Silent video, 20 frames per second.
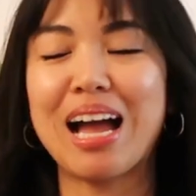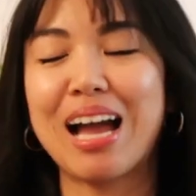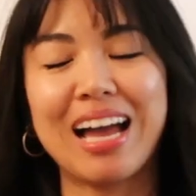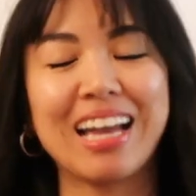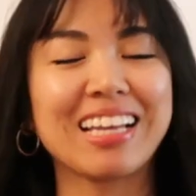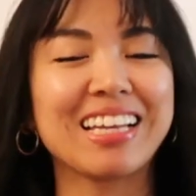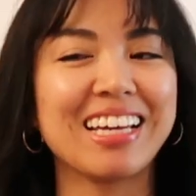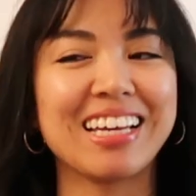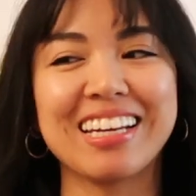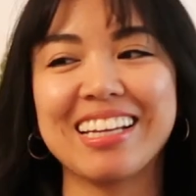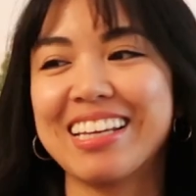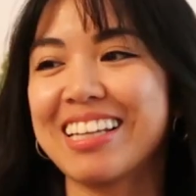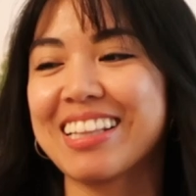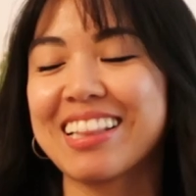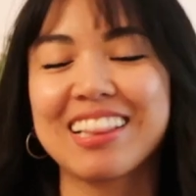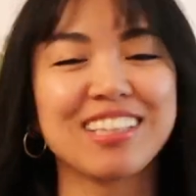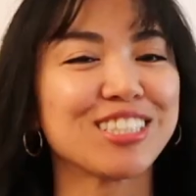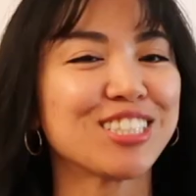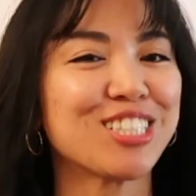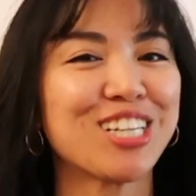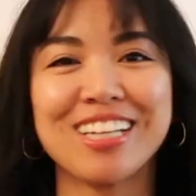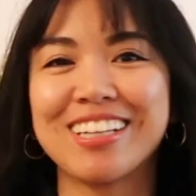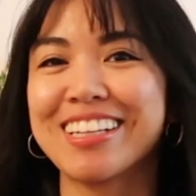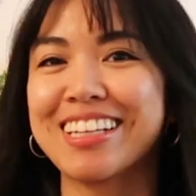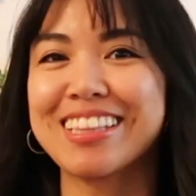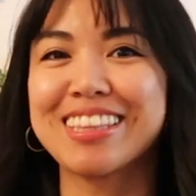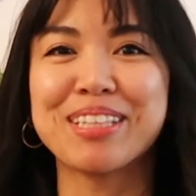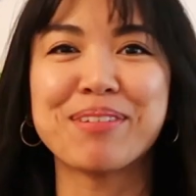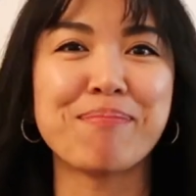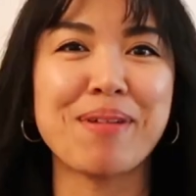I get it, they're trying to
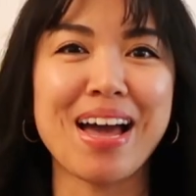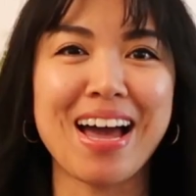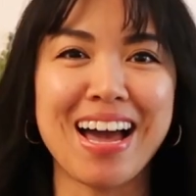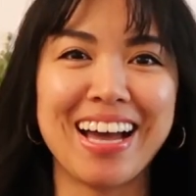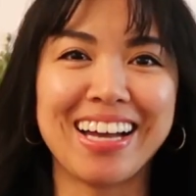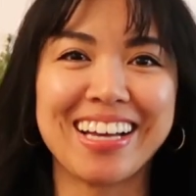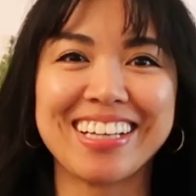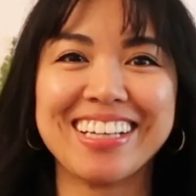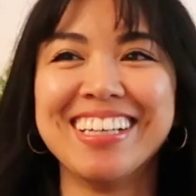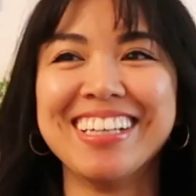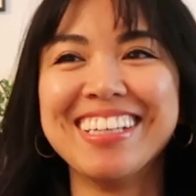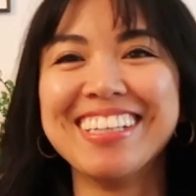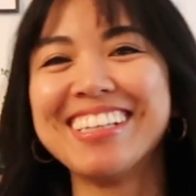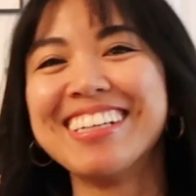get the bag.